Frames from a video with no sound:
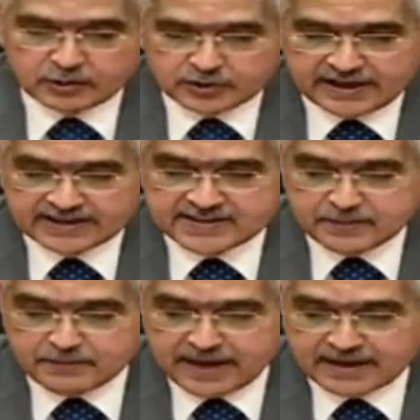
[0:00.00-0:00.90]
to the
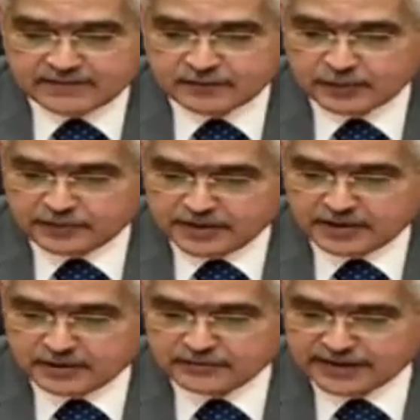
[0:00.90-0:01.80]
Exim Bank for a
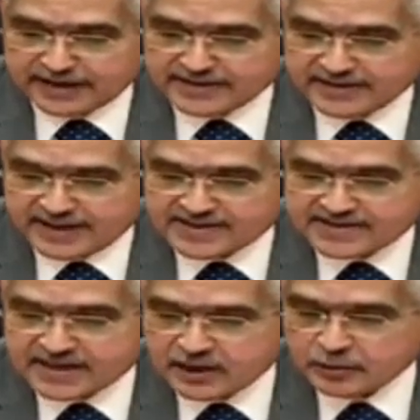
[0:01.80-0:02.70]
period of 90
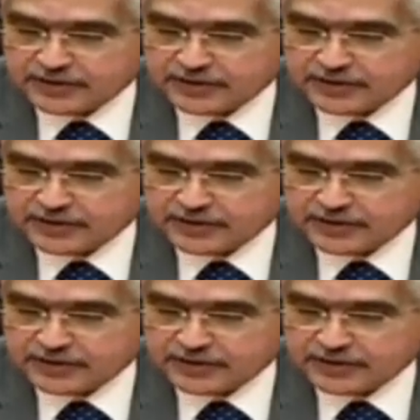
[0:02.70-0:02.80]
days